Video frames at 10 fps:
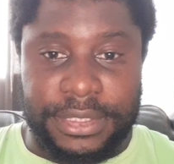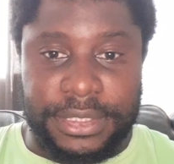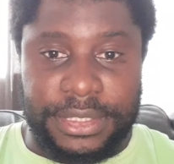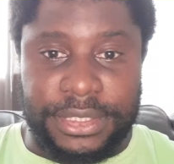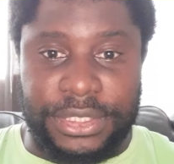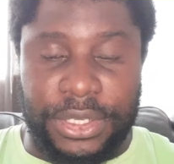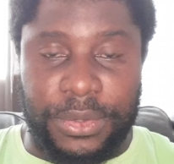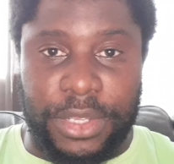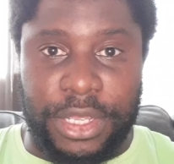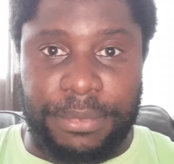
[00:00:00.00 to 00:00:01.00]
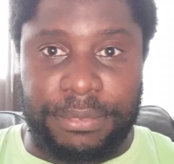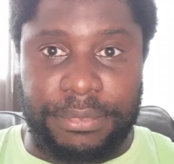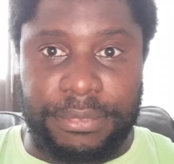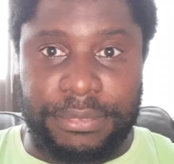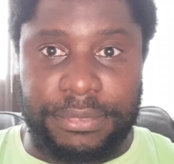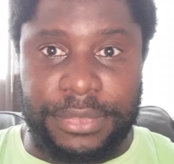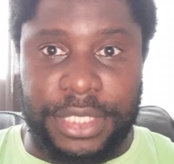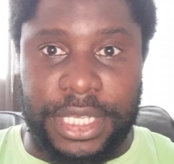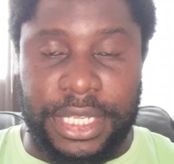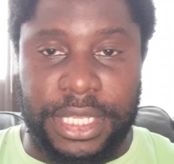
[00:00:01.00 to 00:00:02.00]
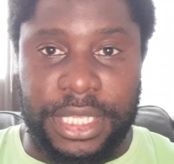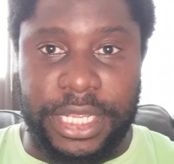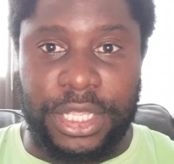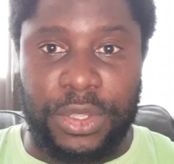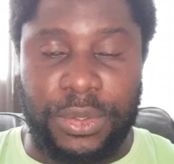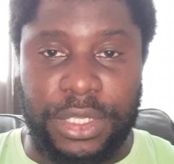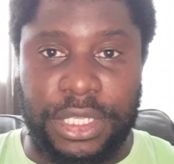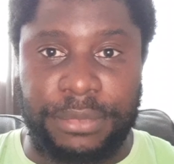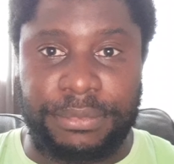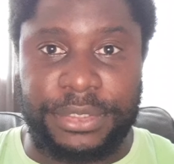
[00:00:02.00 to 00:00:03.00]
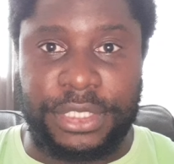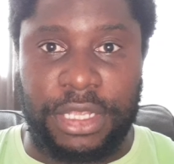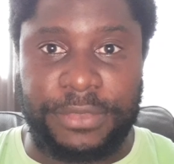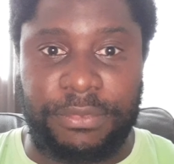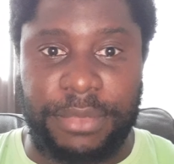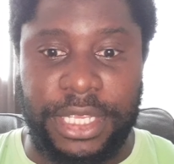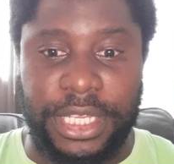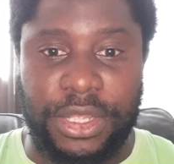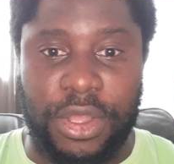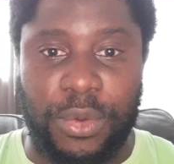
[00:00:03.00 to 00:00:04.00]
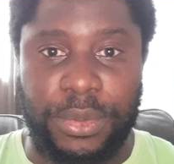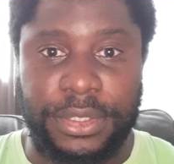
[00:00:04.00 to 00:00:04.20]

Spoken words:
So yeah, Leno starts for me in goal.